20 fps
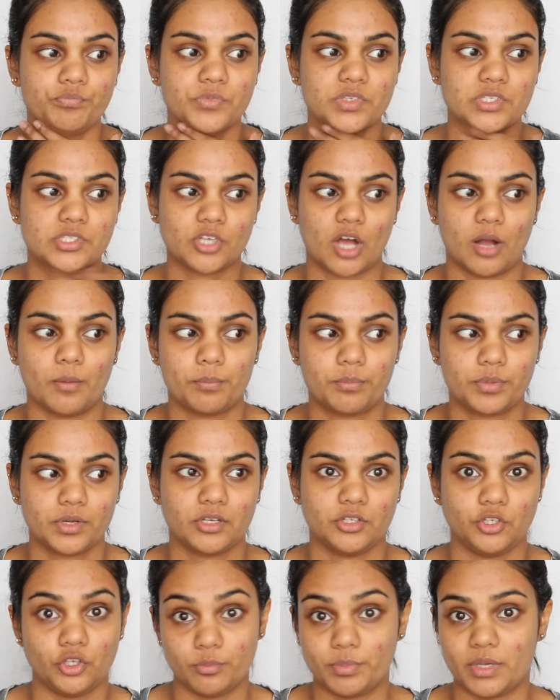stop
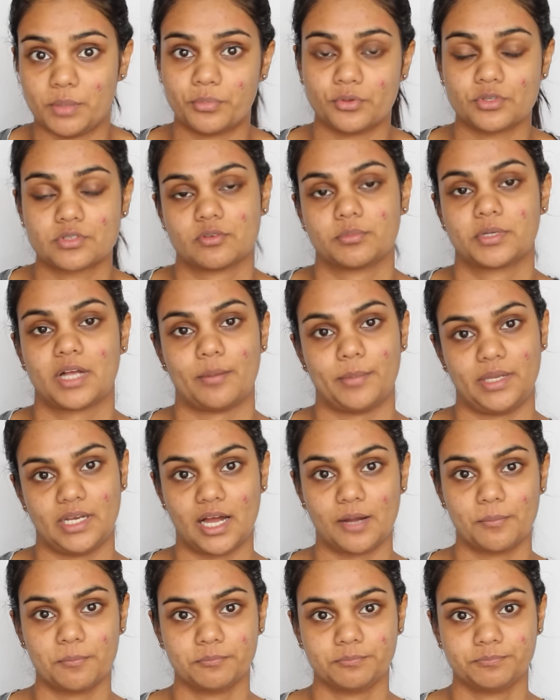new pimples from coming
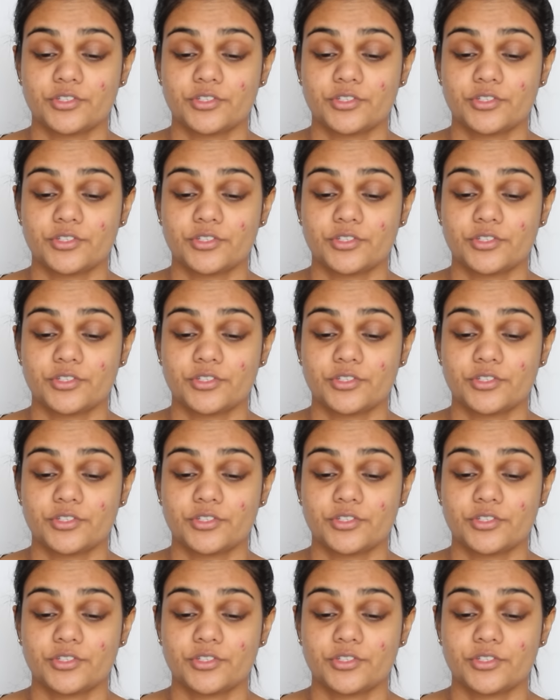up.